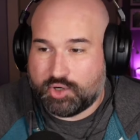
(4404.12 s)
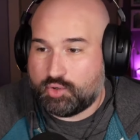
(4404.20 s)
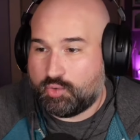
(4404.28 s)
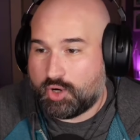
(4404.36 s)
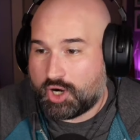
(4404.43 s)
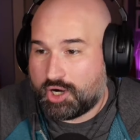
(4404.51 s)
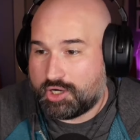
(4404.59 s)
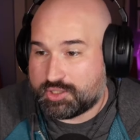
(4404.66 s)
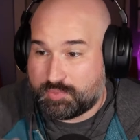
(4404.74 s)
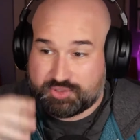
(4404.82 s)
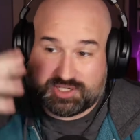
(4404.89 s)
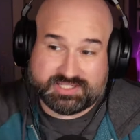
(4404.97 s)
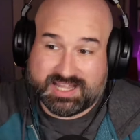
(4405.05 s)
who are
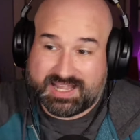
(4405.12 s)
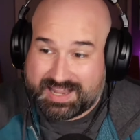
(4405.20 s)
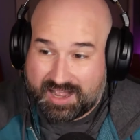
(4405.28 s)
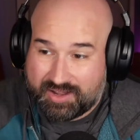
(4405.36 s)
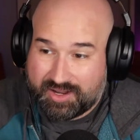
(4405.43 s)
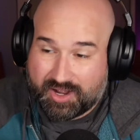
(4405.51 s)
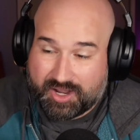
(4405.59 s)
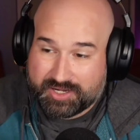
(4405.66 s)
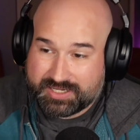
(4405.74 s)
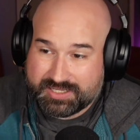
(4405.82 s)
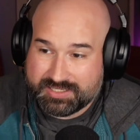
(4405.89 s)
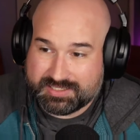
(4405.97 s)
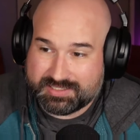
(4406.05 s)
supposed to take out on
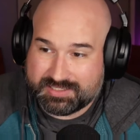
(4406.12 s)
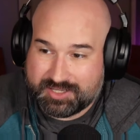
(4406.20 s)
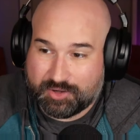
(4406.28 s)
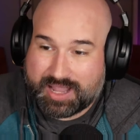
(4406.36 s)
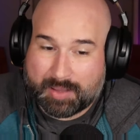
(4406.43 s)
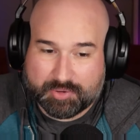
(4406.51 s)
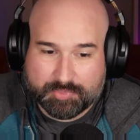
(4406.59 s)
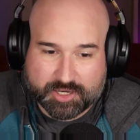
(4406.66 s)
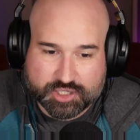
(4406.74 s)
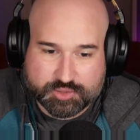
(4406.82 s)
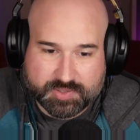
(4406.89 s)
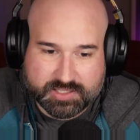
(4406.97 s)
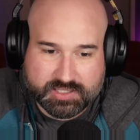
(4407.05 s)
his, you know, capital
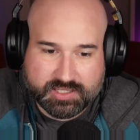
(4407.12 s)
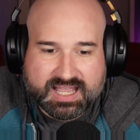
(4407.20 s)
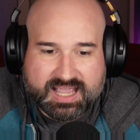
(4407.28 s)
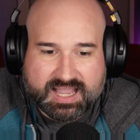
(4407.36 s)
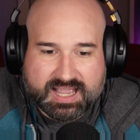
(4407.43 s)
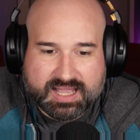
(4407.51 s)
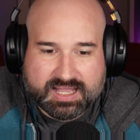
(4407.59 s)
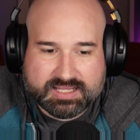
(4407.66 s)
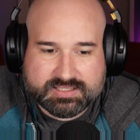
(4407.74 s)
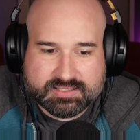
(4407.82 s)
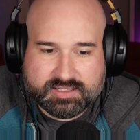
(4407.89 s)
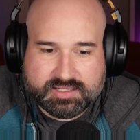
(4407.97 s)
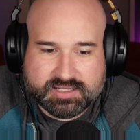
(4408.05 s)
punishment
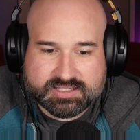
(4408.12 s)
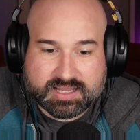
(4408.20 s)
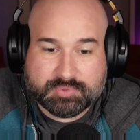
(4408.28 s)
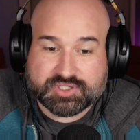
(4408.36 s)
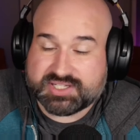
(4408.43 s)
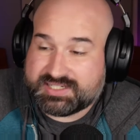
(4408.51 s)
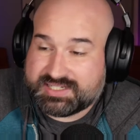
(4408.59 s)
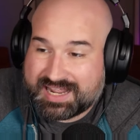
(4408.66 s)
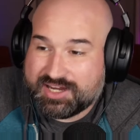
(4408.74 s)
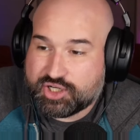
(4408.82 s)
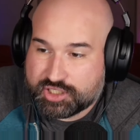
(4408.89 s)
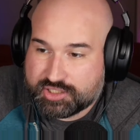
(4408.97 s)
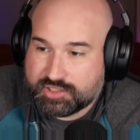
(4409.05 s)
and is able to
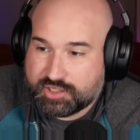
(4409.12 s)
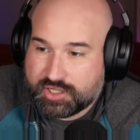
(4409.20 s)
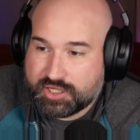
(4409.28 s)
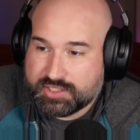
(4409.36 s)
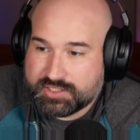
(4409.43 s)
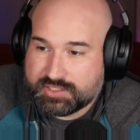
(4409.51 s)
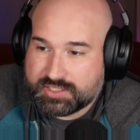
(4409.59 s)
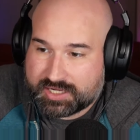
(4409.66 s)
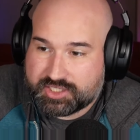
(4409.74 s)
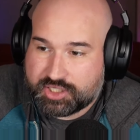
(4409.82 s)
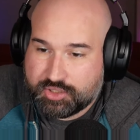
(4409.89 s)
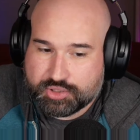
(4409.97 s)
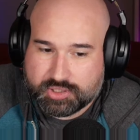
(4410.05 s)
stage his his
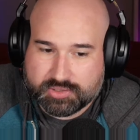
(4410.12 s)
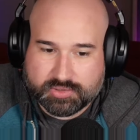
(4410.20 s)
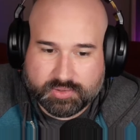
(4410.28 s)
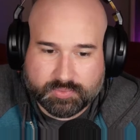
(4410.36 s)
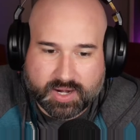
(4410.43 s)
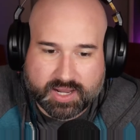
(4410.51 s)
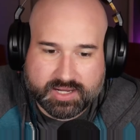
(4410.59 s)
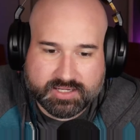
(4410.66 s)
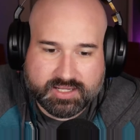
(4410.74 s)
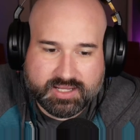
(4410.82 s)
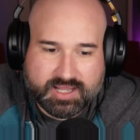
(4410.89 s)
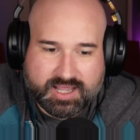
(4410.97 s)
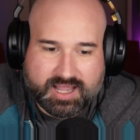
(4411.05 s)
execution, right?
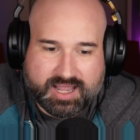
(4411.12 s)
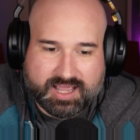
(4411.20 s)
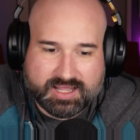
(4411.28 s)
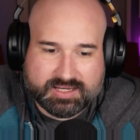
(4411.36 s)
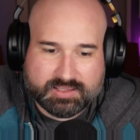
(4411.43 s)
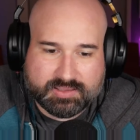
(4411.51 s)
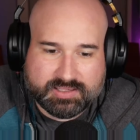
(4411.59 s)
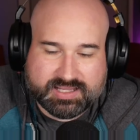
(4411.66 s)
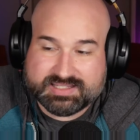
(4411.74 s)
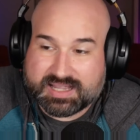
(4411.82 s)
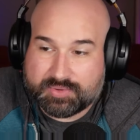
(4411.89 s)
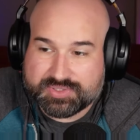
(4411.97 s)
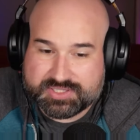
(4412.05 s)
And
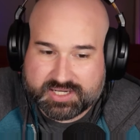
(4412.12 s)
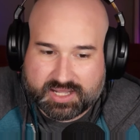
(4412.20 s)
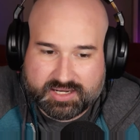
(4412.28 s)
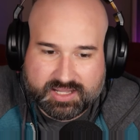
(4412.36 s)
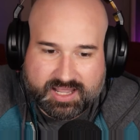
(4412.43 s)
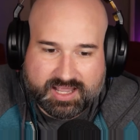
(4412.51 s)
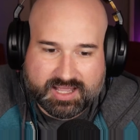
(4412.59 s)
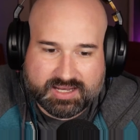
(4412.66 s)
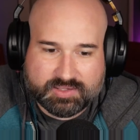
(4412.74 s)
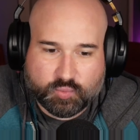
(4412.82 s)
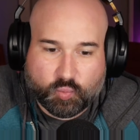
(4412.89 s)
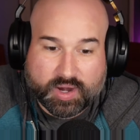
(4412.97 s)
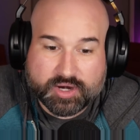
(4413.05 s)
gets out instead
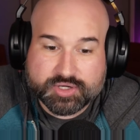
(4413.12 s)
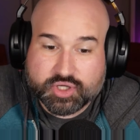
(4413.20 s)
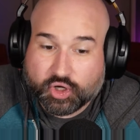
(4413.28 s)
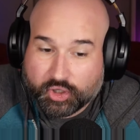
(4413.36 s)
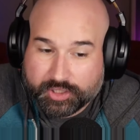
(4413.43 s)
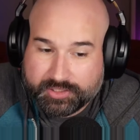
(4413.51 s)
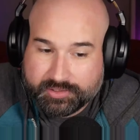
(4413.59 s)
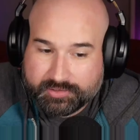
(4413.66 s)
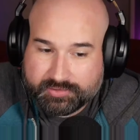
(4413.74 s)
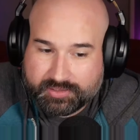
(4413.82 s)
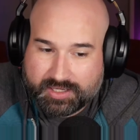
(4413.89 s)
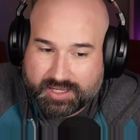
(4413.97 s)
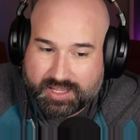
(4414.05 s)
and wears a hood
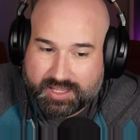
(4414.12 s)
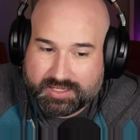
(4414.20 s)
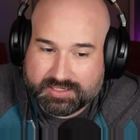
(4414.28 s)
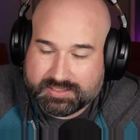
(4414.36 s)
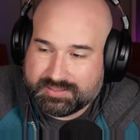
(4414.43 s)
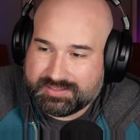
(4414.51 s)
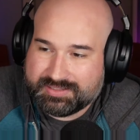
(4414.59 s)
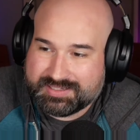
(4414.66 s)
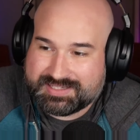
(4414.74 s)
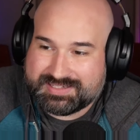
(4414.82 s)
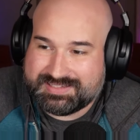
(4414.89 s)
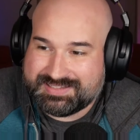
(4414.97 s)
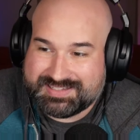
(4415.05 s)
and
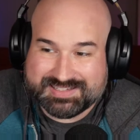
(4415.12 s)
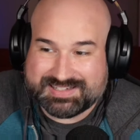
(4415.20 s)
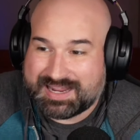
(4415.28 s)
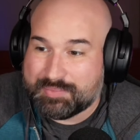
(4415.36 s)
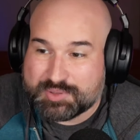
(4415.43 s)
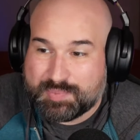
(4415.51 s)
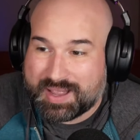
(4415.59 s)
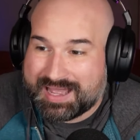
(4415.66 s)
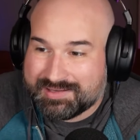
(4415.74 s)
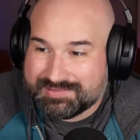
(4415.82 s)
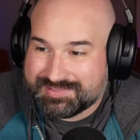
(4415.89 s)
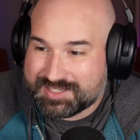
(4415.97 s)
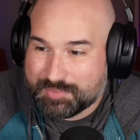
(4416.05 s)
st- stamps
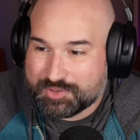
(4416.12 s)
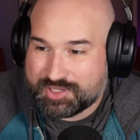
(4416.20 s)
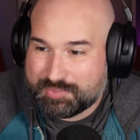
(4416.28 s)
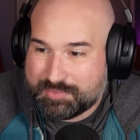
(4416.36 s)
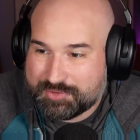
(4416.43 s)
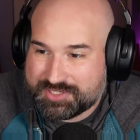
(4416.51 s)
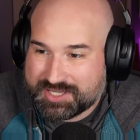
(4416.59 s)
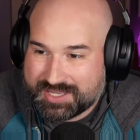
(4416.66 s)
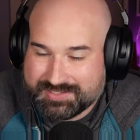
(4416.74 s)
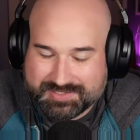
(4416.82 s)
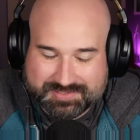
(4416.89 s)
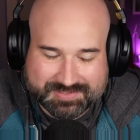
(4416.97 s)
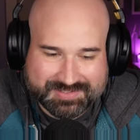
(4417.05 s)
bat symbols on people's
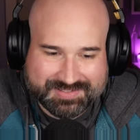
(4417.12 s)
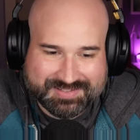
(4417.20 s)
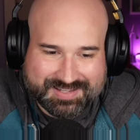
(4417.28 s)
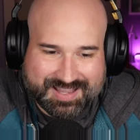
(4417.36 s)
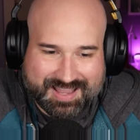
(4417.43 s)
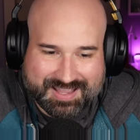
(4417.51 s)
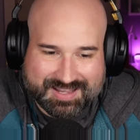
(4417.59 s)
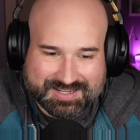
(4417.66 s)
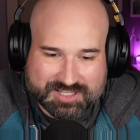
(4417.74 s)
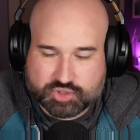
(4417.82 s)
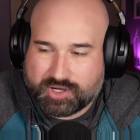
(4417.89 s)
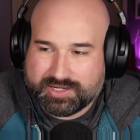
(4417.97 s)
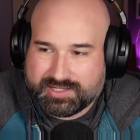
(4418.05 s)
heads and
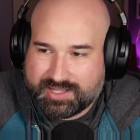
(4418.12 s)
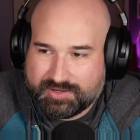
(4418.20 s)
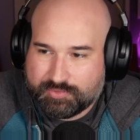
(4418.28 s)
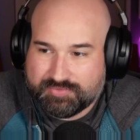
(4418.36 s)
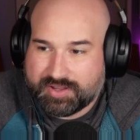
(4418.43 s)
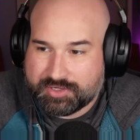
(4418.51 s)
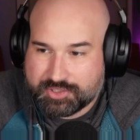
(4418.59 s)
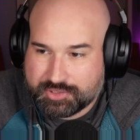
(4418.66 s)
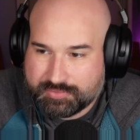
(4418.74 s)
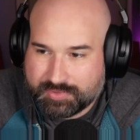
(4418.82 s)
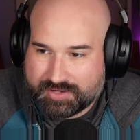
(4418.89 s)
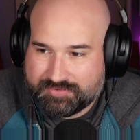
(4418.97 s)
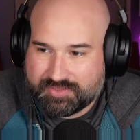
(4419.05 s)
is trying to get revenge,
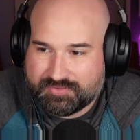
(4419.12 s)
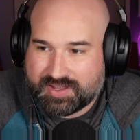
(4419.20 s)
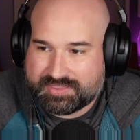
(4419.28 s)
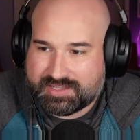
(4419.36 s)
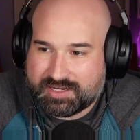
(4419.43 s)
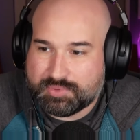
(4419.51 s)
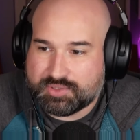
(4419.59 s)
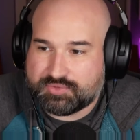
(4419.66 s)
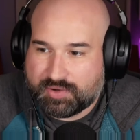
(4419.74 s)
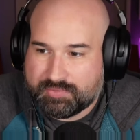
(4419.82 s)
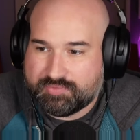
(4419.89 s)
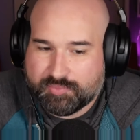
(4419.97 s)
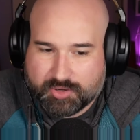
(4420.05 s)
right, for the fact that he was
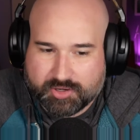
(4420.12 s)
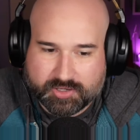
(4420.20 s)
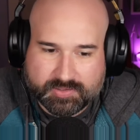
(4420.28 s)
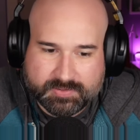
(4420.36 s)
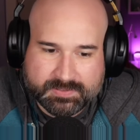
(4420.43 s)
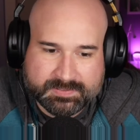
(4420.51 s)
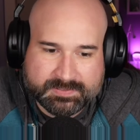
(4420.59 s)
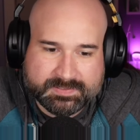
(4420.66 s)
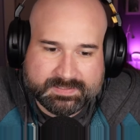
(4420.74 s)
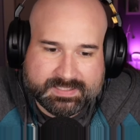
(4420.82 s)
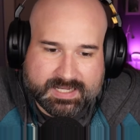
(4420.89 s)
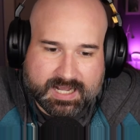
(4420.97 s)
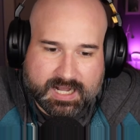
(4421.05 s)
framed for murder.
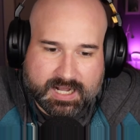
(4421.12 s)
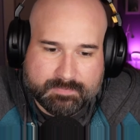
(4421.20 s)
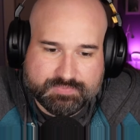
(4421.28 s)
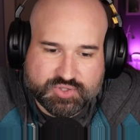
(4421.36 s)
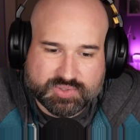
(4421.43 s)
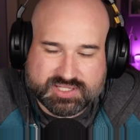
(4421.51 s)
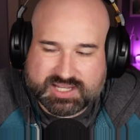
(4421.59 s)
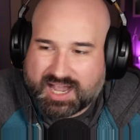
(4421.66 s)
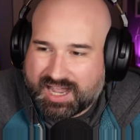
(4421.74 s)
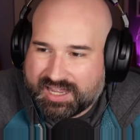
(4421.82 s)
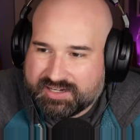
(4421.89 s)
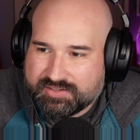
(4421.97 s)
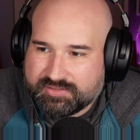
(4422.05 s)
Um, so he's
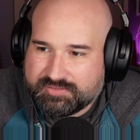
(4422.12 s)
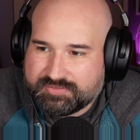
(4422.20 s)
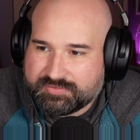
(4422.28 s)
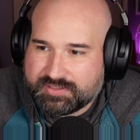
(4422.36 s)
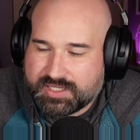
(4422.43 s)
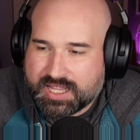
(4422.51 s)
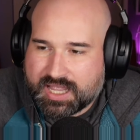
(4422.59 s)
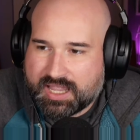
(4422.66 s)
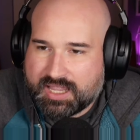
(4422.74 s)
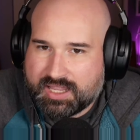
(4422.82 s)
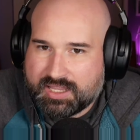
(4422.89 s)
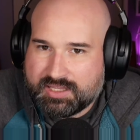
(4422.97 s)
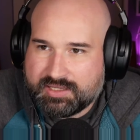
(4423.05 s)
kind of
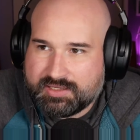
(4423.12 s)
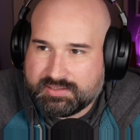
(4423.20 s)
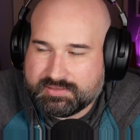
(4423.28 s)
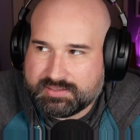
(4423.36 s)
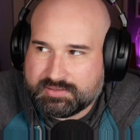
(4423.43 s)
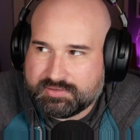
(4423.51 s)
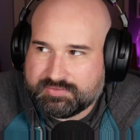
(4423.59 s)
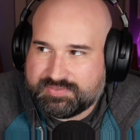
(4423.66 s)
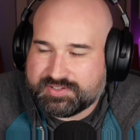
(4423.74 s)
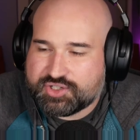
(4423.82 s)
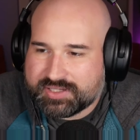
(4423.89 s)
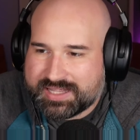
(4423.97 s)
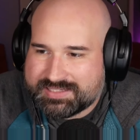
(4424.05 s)
a
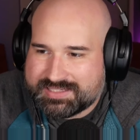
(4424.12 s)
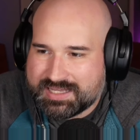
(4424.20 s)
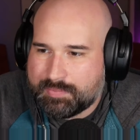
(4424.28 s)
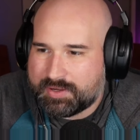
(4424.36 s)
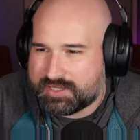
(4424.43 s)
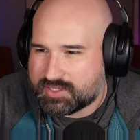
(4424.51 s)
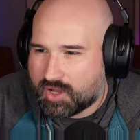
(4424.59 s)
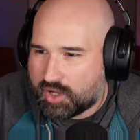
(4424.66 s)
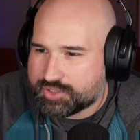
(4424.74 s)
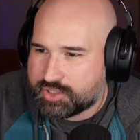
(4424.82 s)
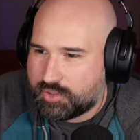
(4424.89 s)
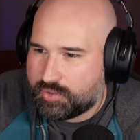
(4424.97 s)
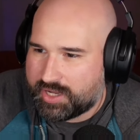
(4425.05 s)
vigilante, but he's
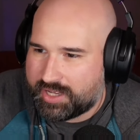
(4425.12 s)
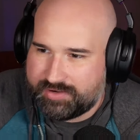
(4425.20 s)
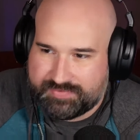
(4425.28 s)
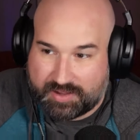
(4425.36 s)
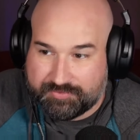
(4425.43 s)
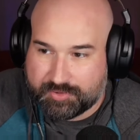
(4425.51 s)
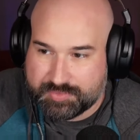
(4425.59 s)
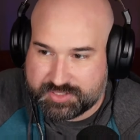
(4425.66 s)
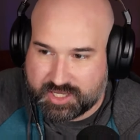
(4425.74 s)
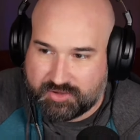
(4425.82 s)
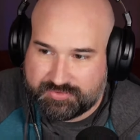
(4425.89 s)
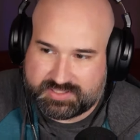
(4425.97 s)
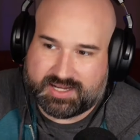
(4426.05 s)
also kind of out for
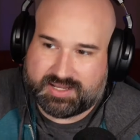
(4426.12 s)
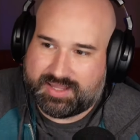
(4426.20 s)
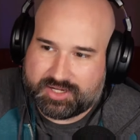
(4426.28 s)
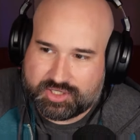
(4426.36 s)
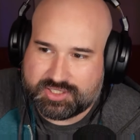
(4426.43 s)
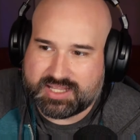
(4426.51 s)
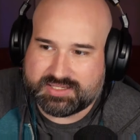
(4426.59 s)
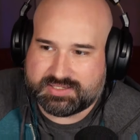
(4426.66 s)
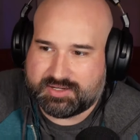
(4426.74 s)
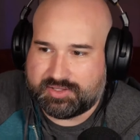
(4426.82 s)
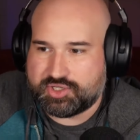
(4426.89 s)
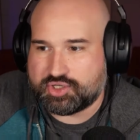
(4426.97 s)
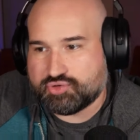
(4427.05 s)
himself. He's not like
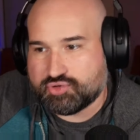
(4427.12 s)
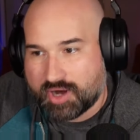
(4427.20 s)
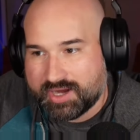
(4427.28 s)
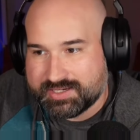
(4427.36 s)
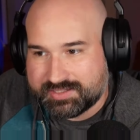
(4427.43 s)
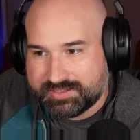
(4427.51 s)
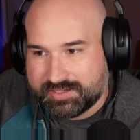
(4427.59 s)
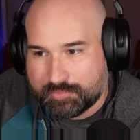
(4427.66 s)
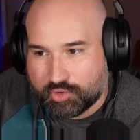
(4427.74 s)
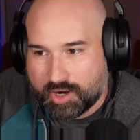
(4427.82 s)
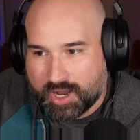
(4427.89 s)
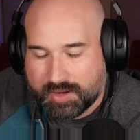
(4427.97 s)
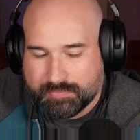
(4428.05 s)
necessarily just trying to clean up
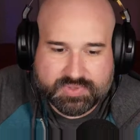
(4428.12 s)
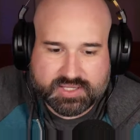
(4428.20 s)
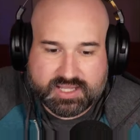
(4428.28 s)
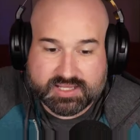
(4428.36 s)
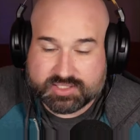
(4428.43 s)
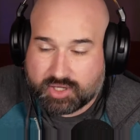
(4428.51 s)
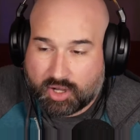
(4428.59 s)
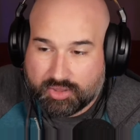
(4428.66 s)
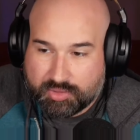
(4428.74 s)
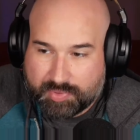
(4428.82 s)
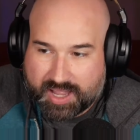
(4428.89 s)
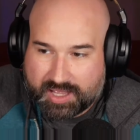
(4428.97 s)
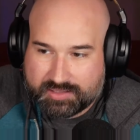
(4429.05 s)
crime. He is called
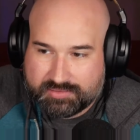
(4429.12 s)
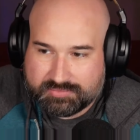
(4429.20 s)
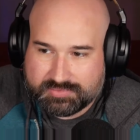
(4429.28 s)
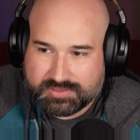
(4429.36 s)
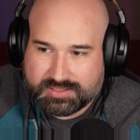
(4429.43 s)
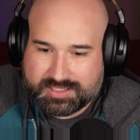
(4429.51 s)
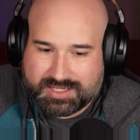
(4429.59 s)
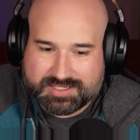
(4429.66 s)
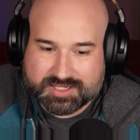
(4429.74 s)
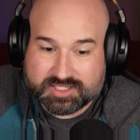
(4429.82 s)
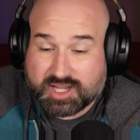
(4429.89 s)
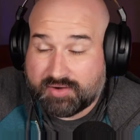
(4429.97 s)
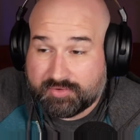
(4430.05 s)
the Bat. He
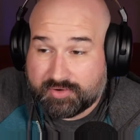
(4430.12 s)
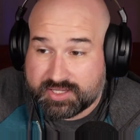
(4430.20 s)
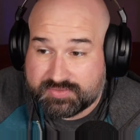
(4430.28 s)
does cover his